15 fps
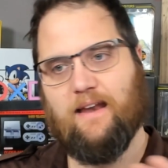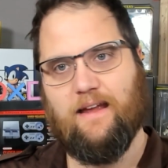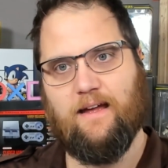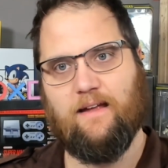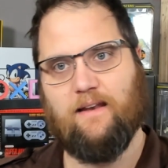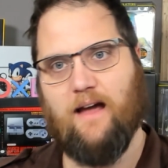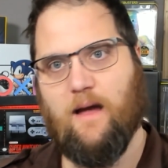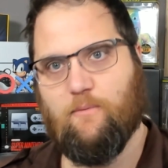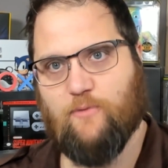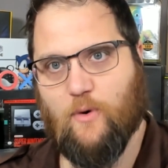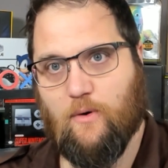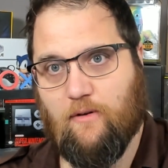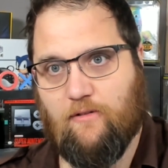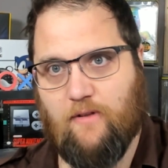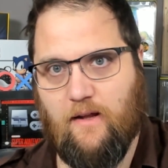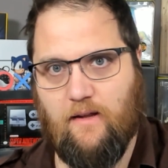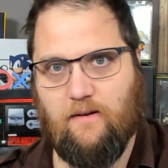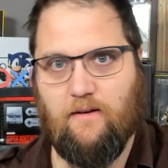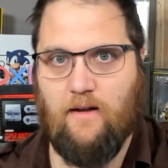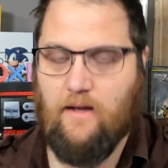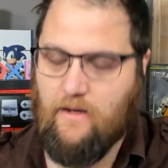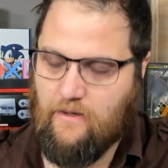and I'm focused on
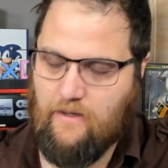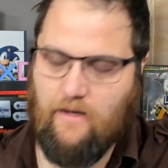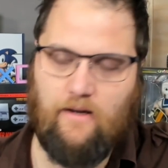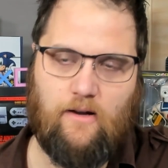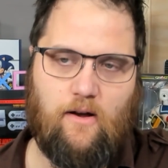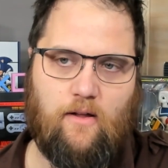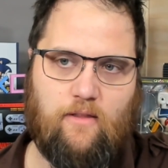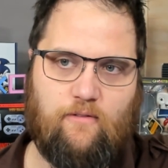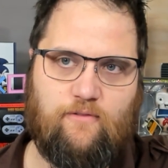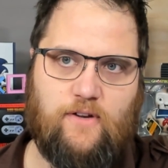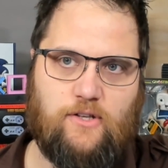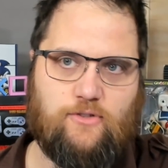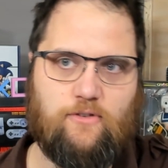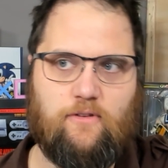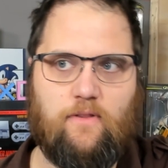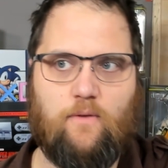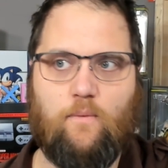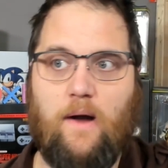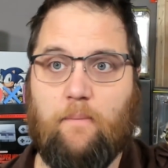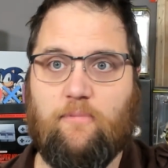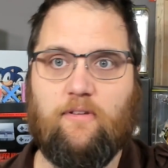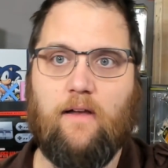getting all the features of the
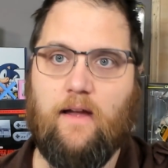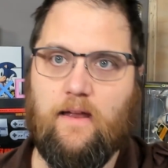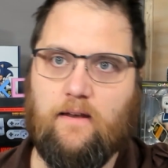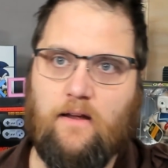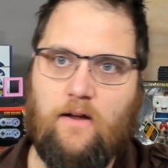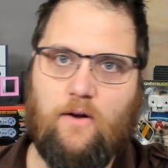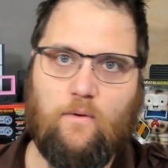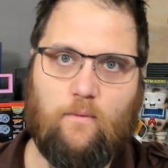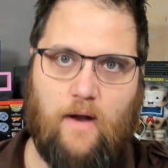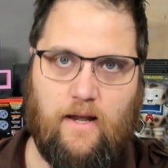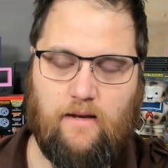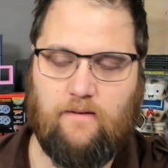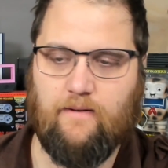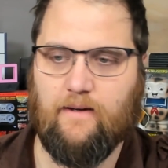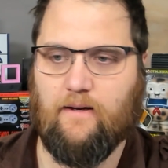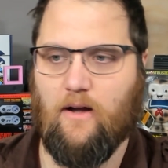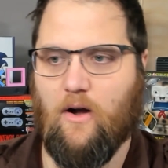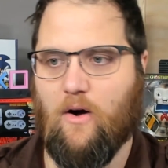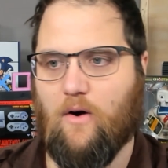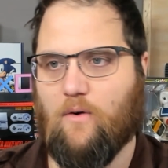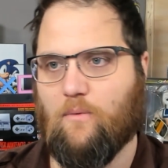website ready to go,